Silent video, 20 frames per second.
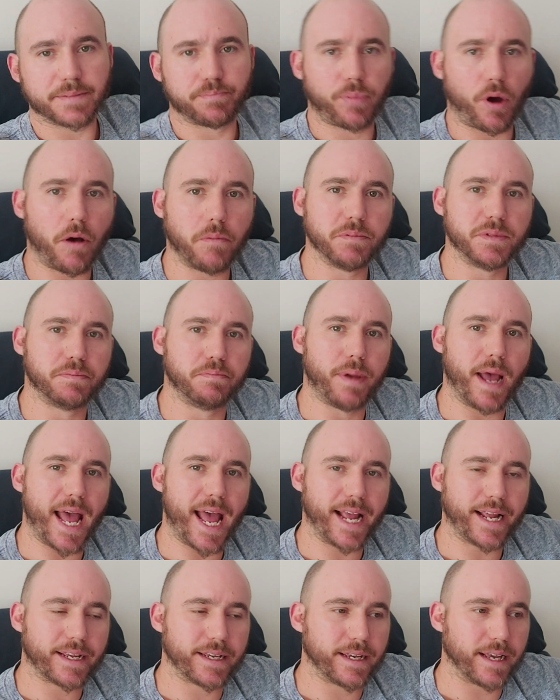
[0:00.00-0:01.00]
Bob's
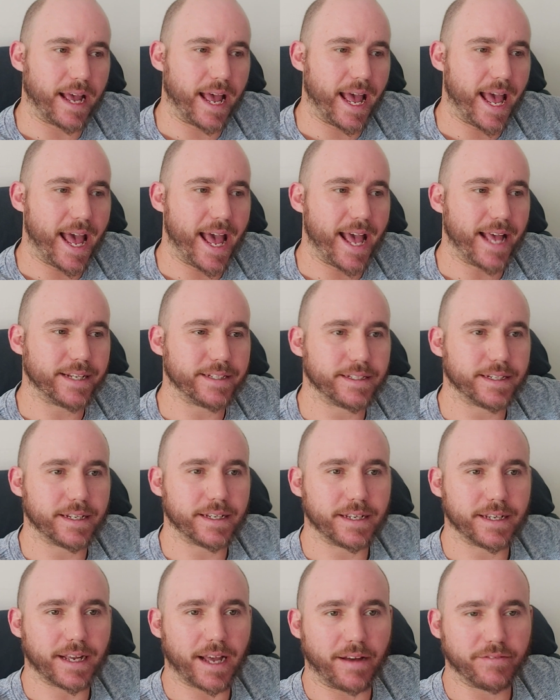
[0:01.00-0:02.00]
back, and
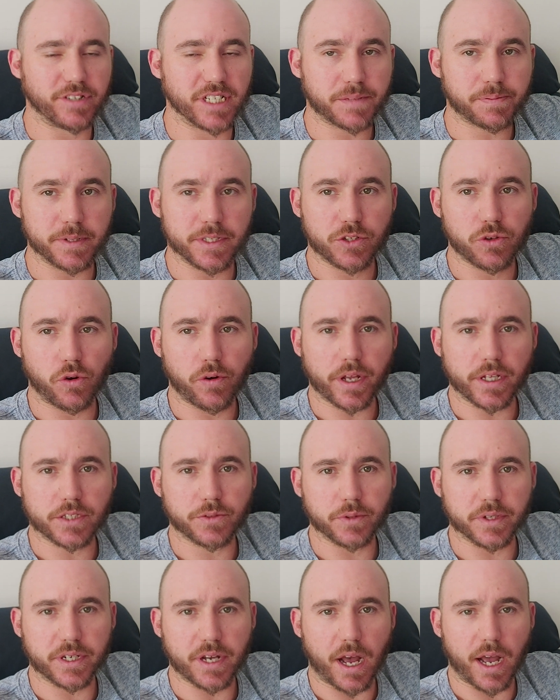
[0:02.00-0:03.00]
uh, I've just been talking
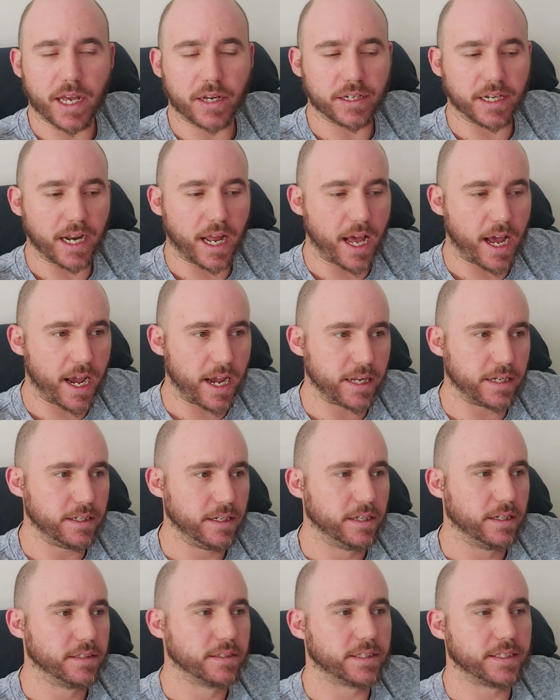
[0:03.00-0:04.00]
to a guy
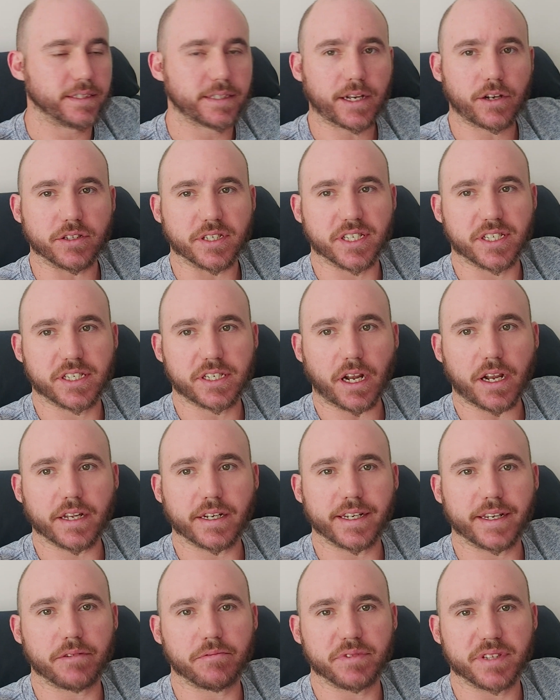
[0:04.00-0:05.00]
online. Since I got
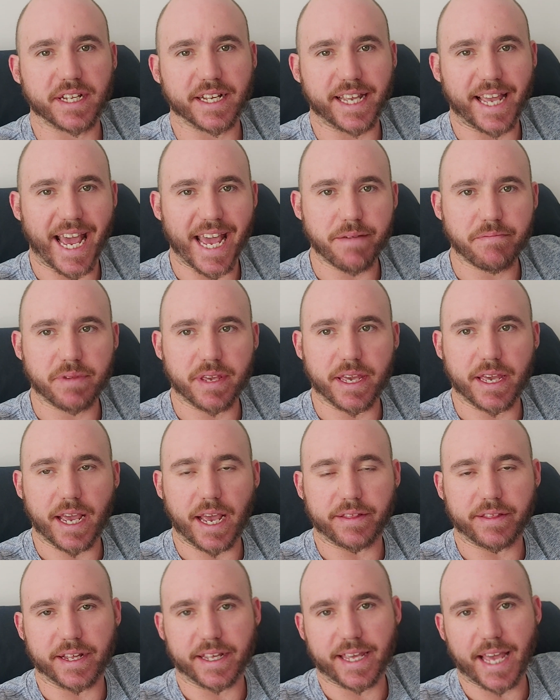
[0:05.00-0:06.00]
suckered in with the Game Gear
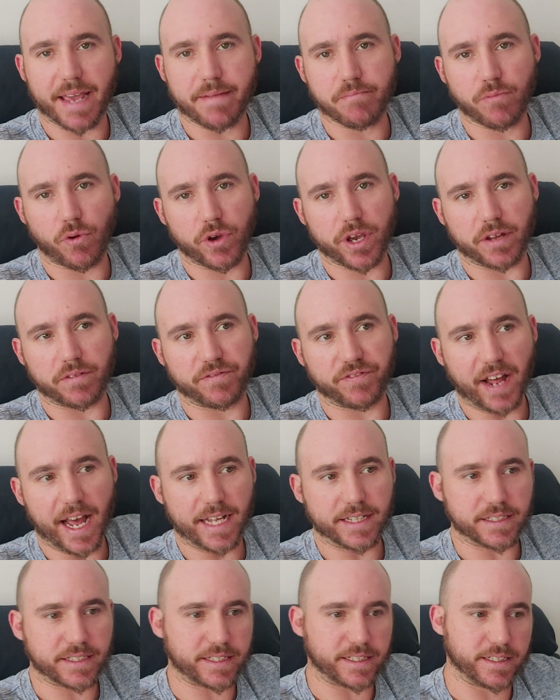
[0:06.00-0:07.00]
and the Game Boy
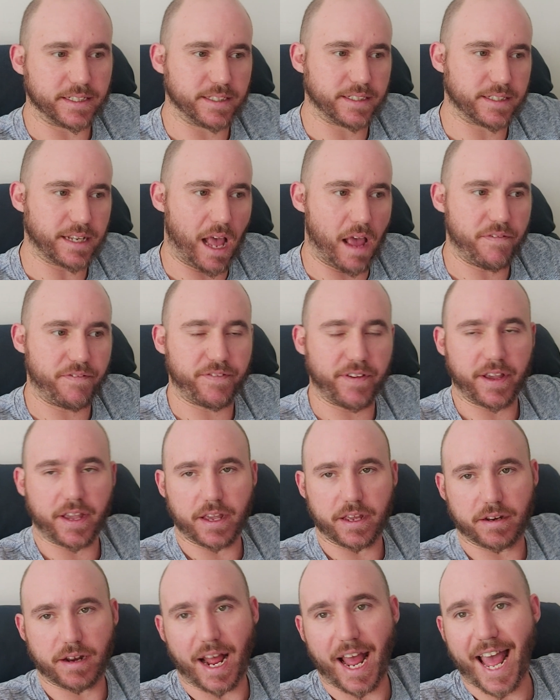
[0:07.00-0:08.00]
Advances, I
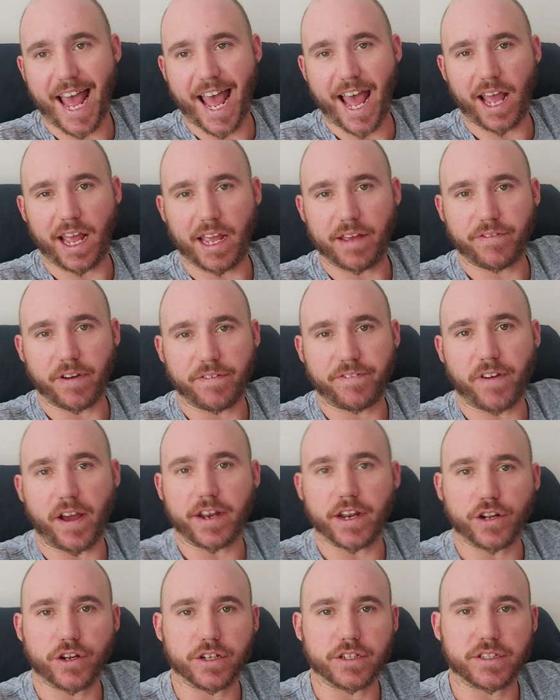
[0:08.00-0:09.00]
figured, ah, if I
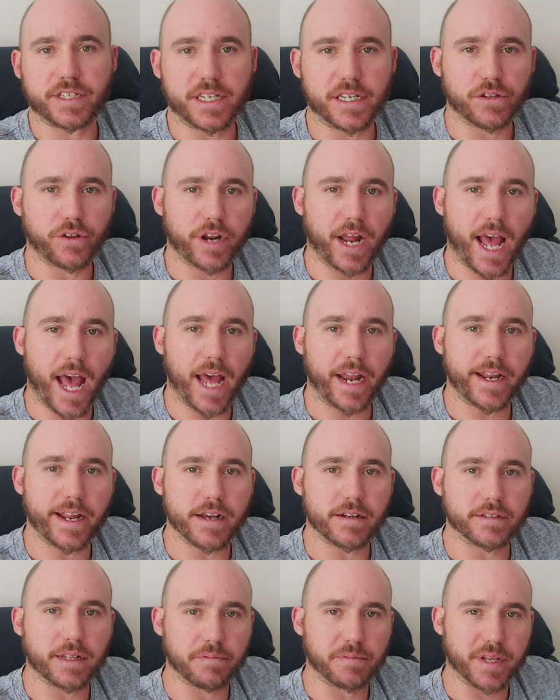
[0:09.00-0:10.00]
find a good deal on a
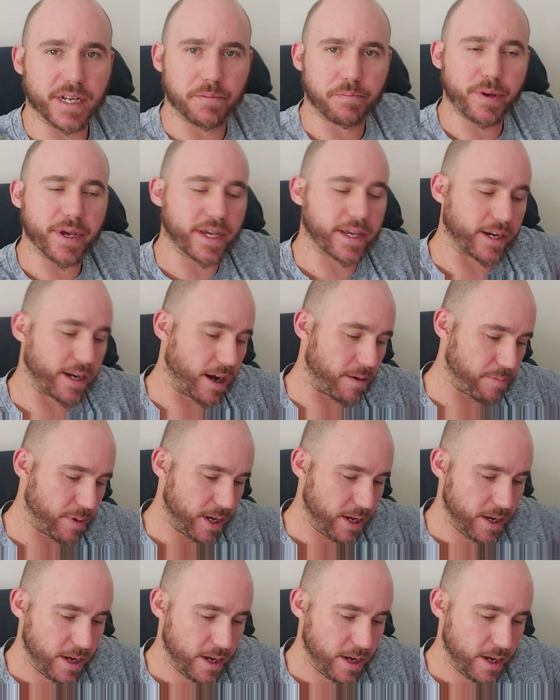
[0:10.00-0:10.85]
handheld, I'm going to pick it up.